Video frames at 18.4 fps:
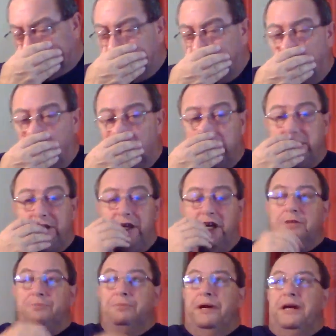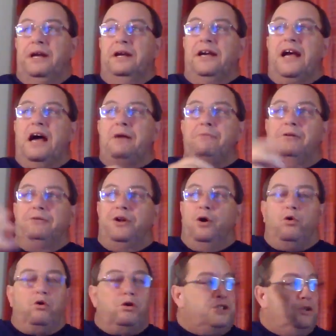Oh, excuse me. Got my
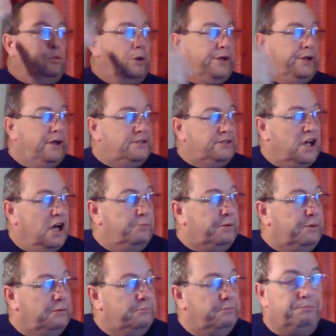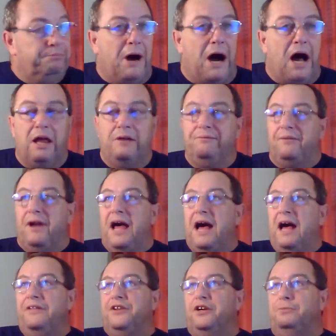doors and windows open, pollen
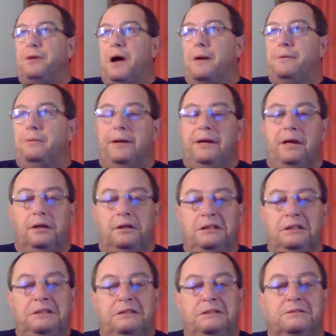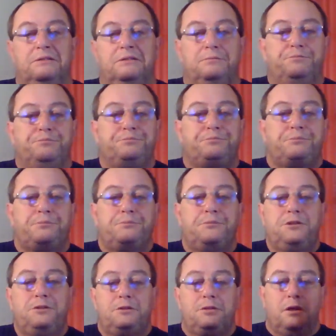flying through probably.
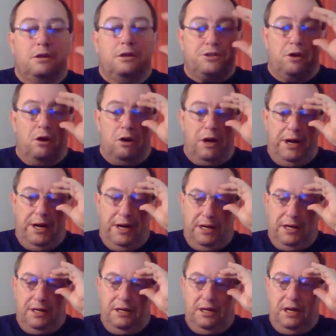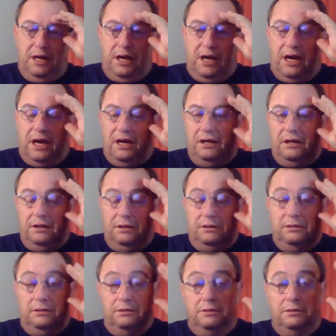Sorry.
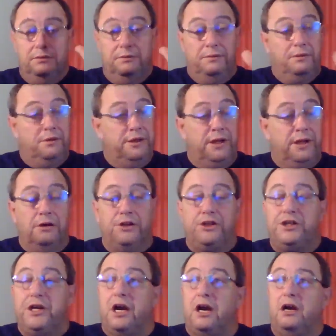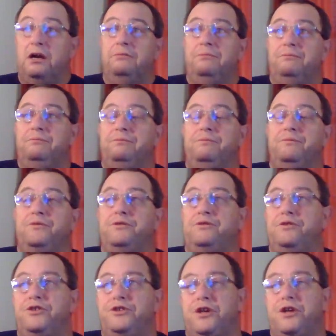Share
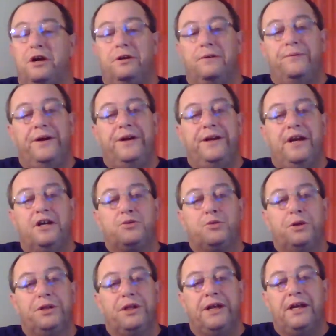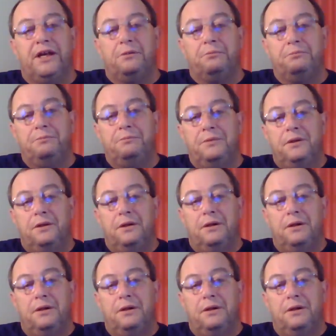the videos with them.